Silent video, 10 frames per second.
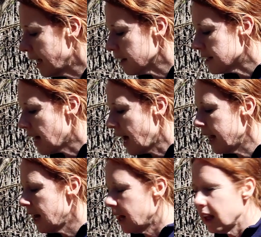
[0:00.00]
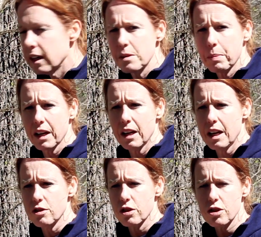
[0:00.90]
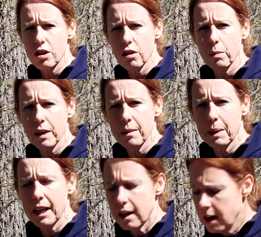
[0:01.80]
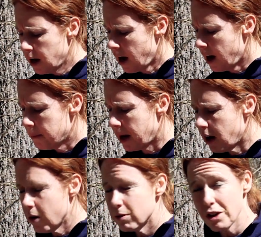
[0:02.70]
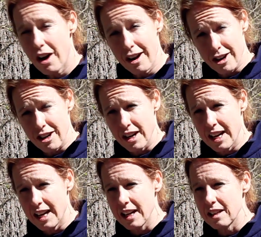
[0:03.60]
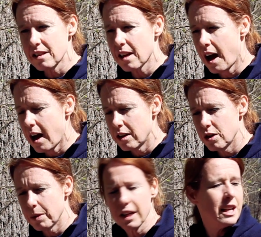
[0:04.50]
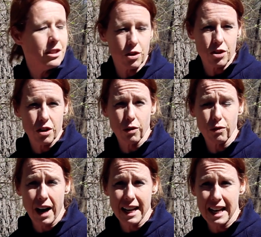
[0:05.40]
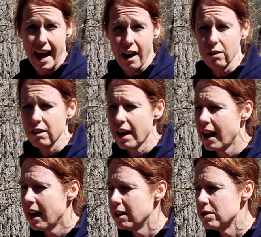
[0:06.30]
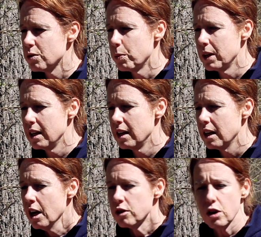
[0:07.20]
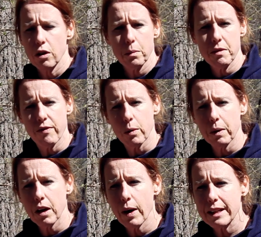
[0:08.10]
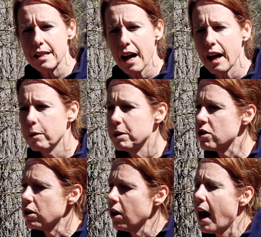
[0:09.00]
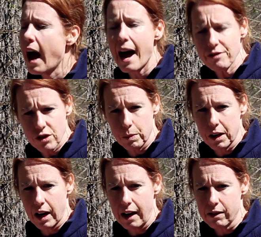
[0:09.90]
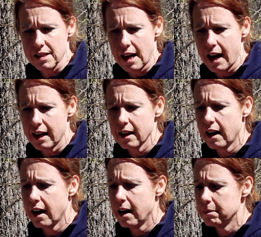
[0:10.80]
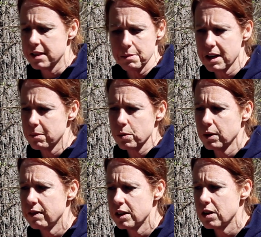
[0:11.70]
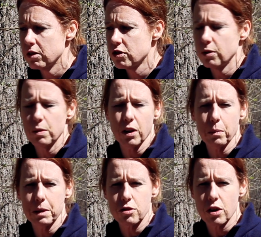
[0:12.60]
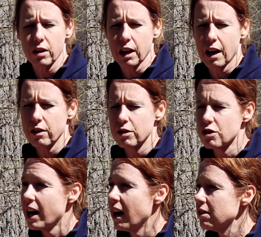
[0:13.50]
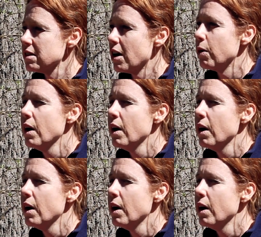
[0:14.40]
outside, I like to bring a nature journal with me. My own daughter is doing a nature journal right now, and we journal before we go outside and we journal after we get outside. Sometimes we'll even do a little bit of journaling on the trail. So